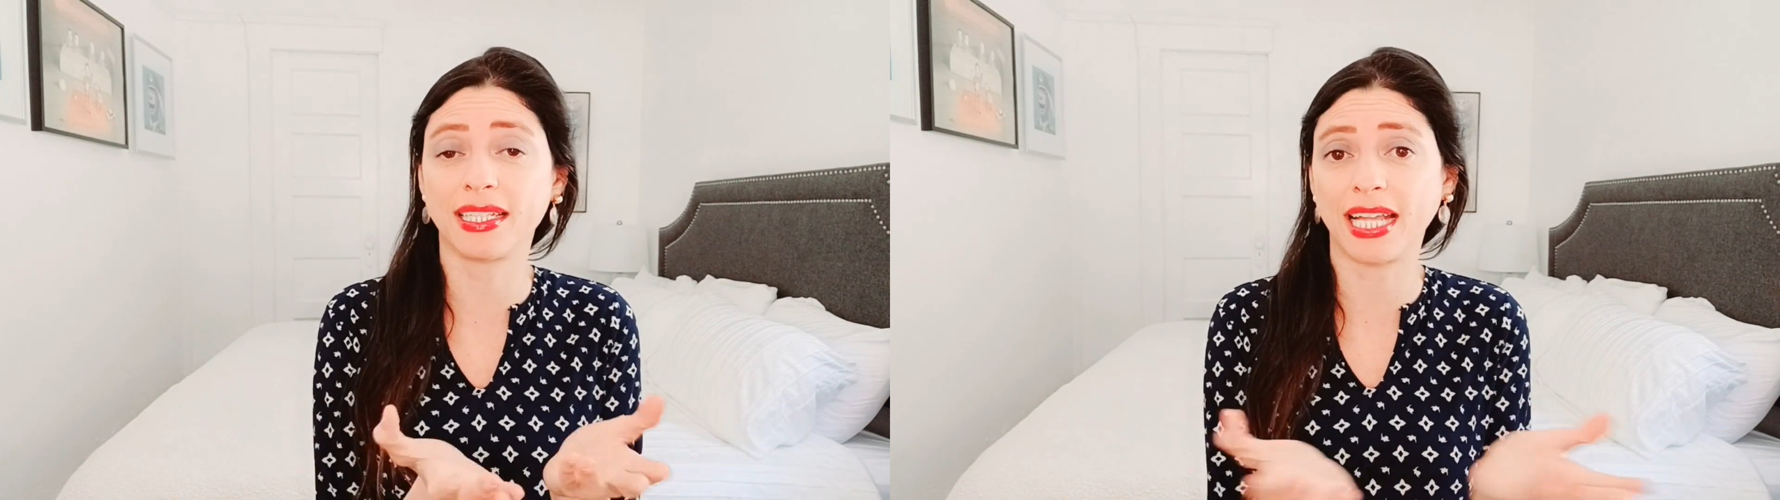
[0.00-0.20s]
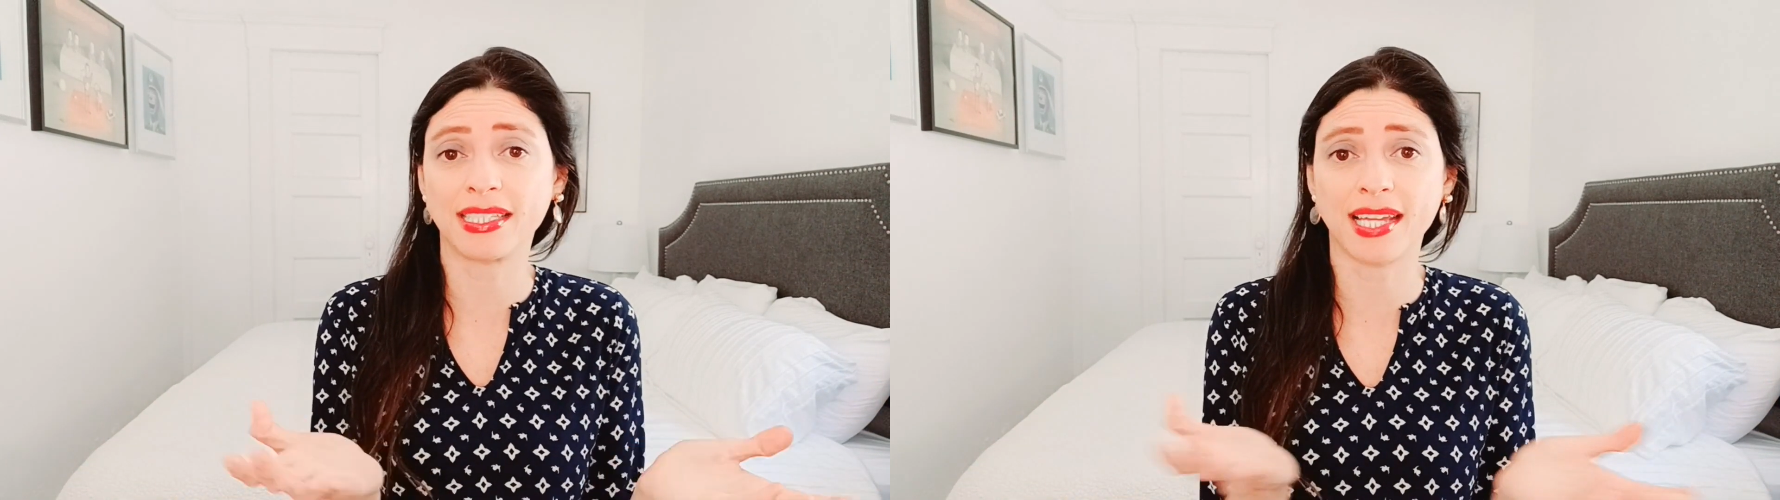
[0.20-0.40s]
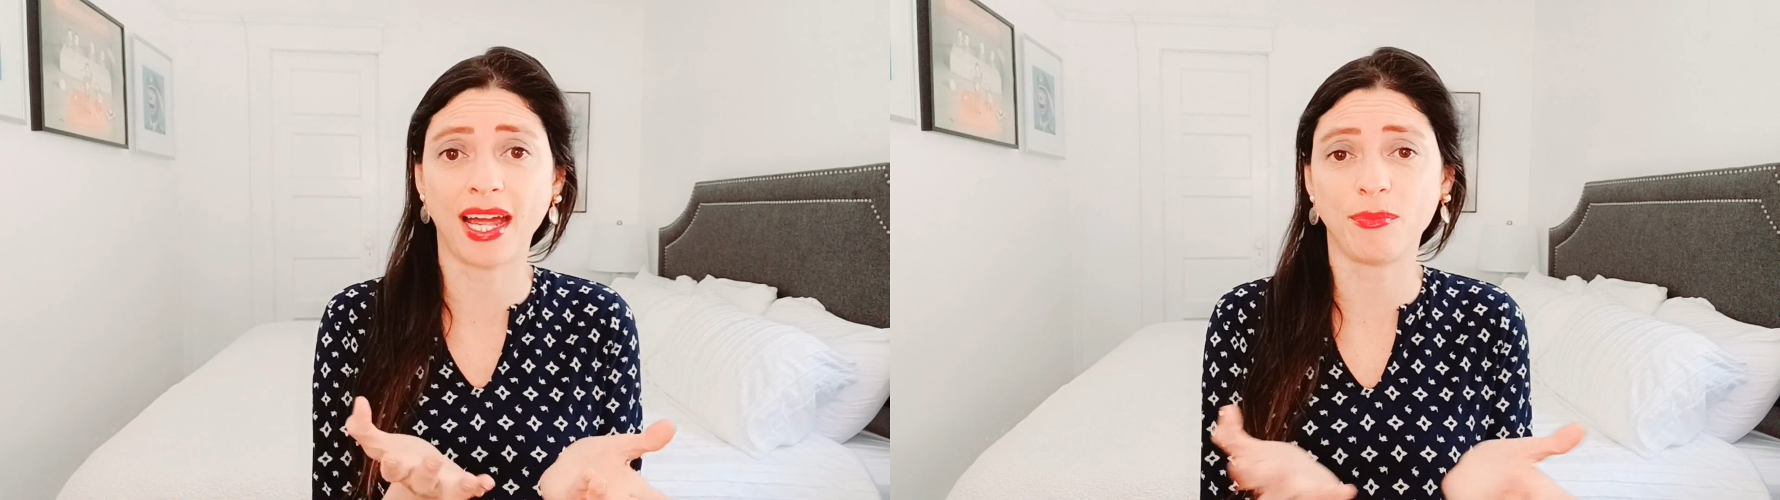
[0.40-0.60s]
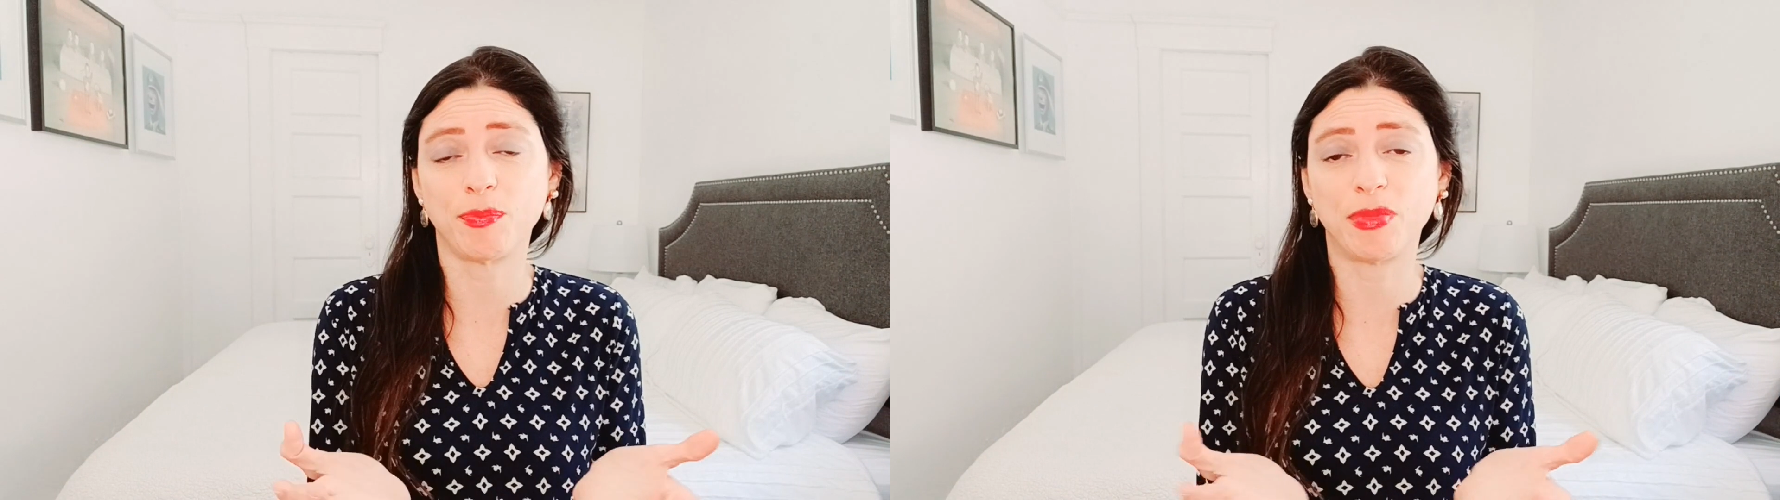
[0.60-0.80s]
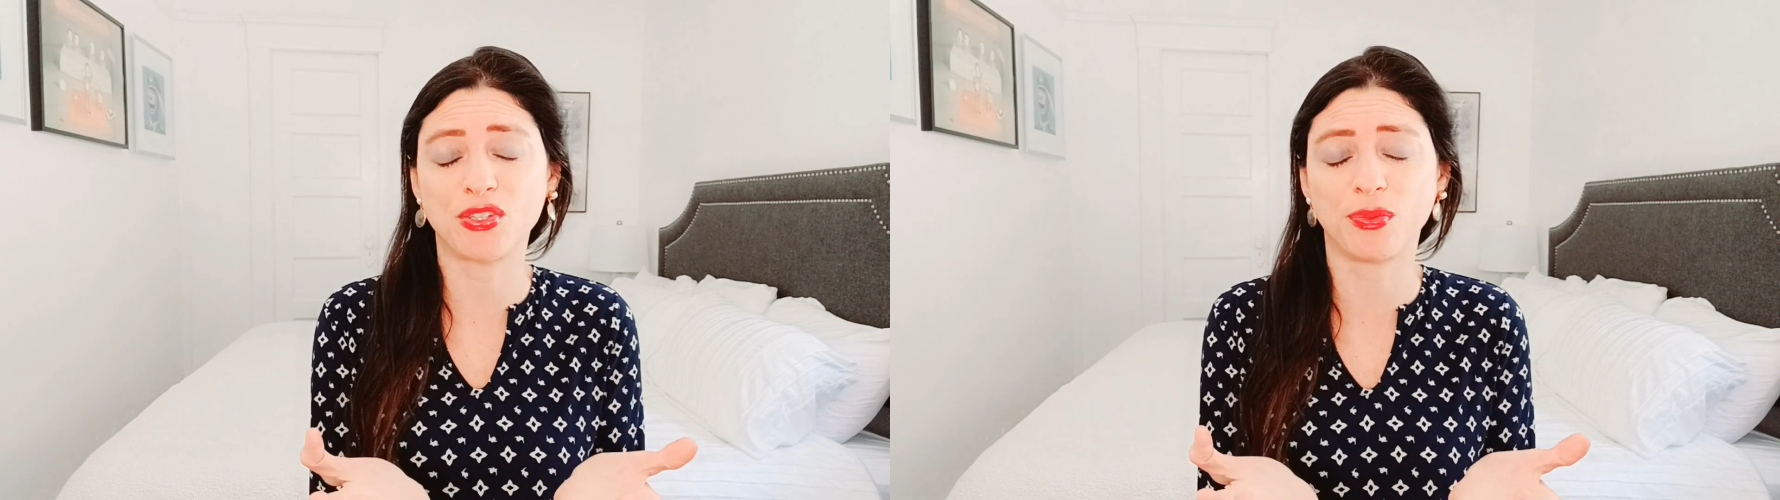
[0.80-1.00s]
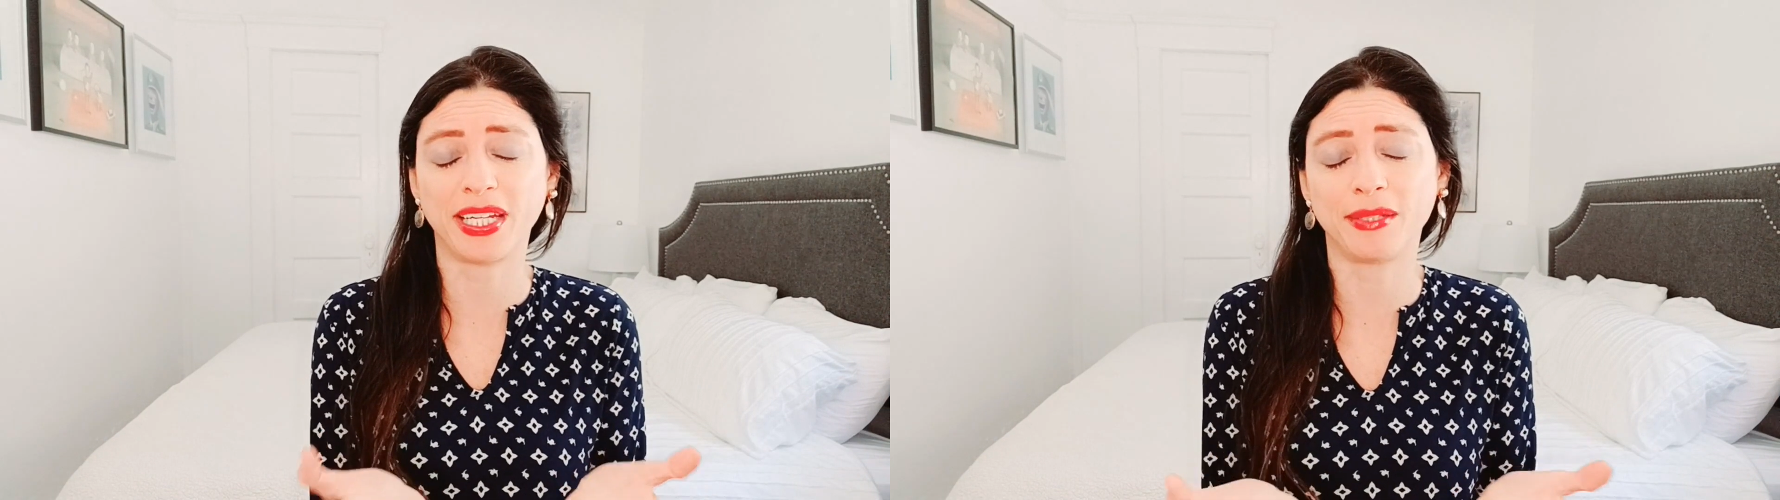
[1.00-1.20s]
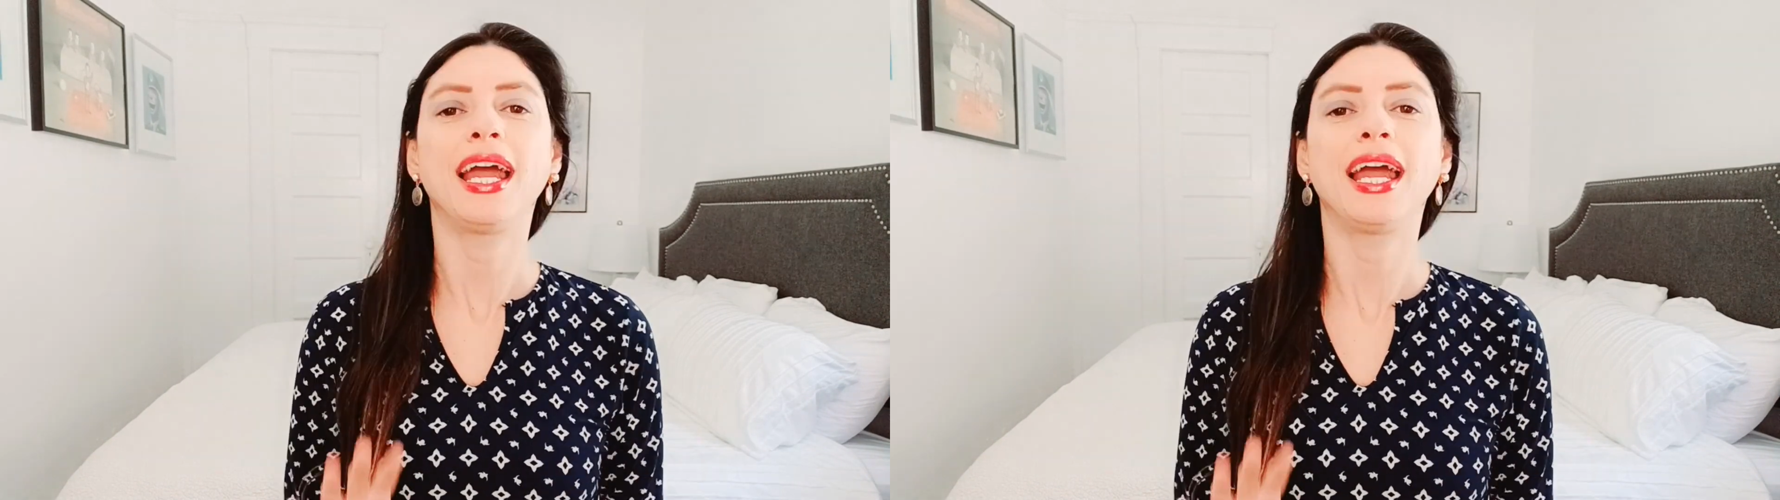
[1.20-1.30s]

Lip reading: that time in between.